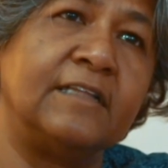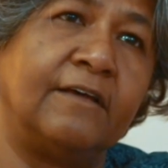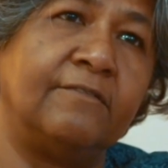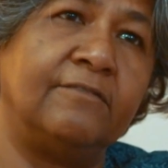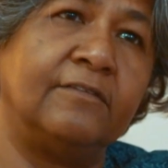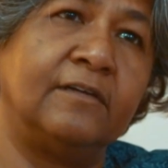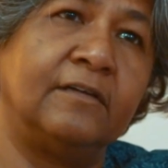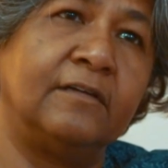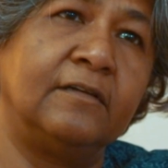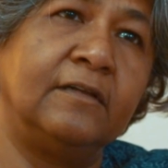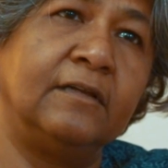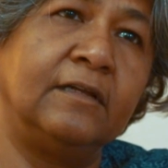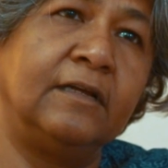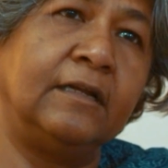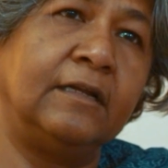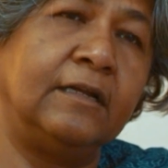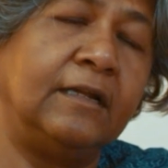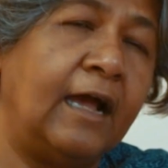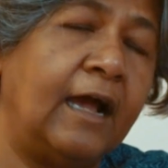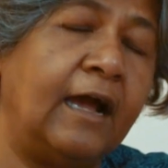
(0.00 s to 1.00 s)
level,
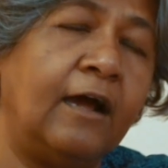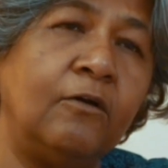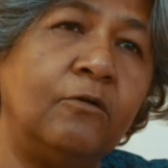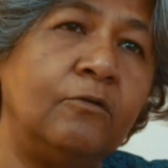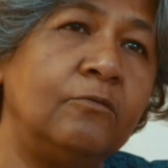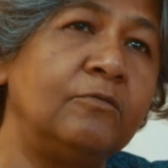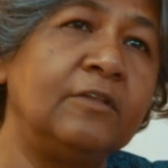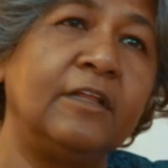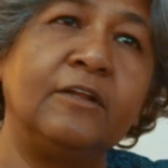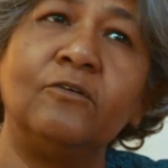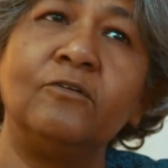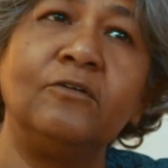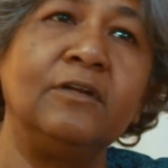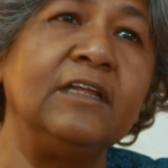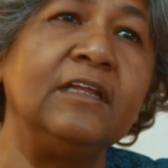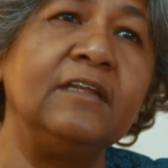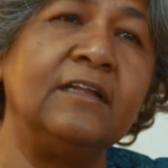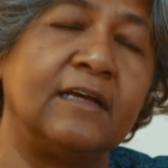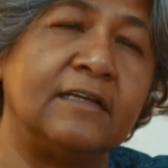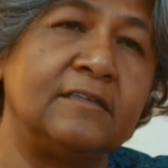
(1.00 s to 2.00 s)
now they don't
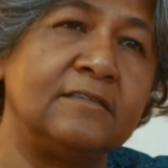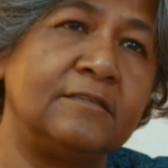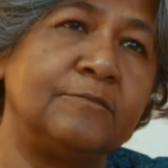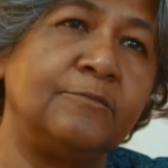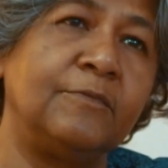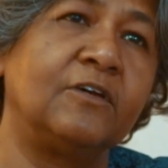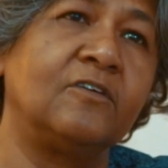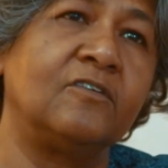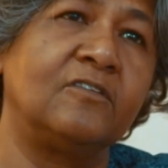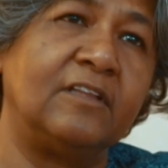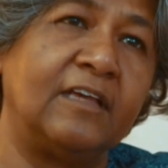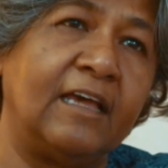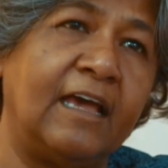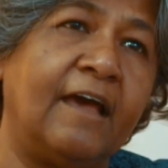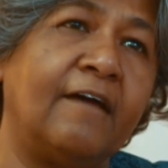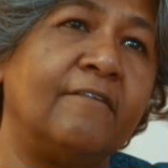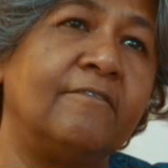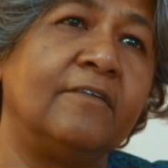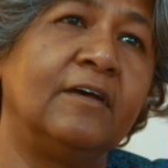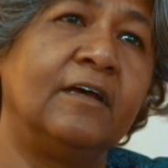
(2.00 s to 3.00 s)
need us because they
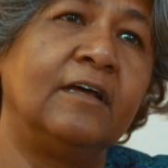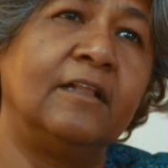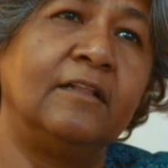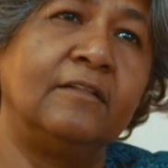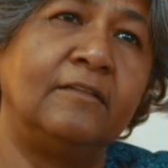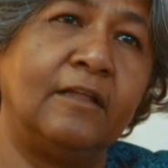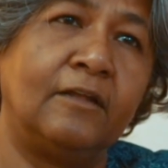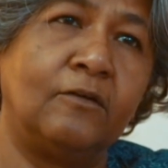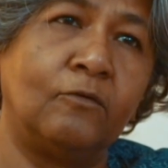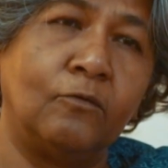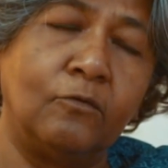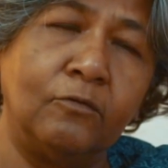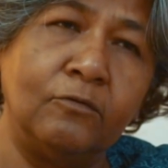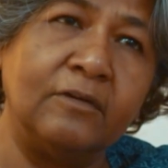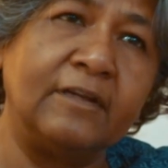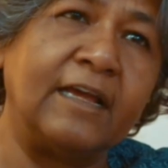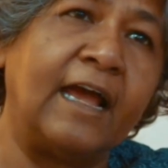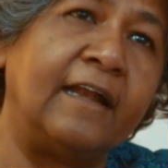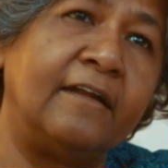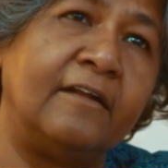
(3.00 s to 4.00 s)
have their
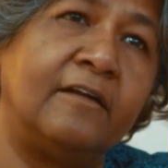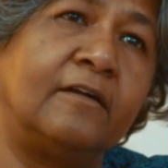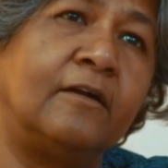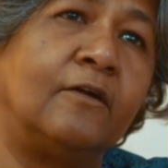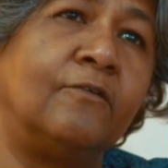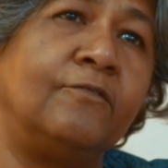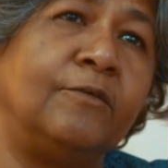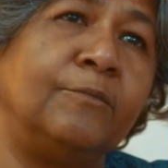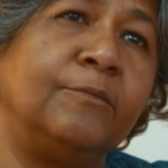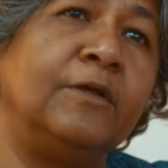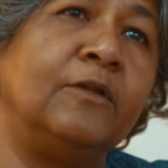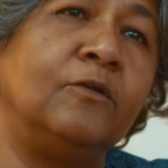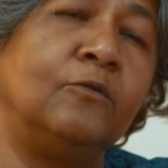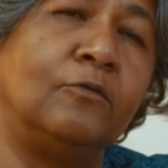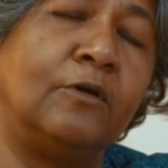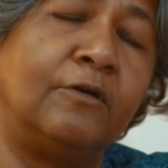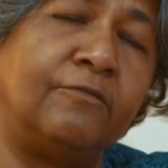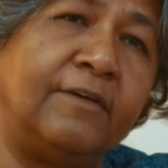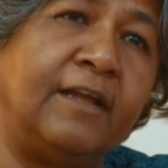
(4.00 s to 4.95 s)
own cadre of women who are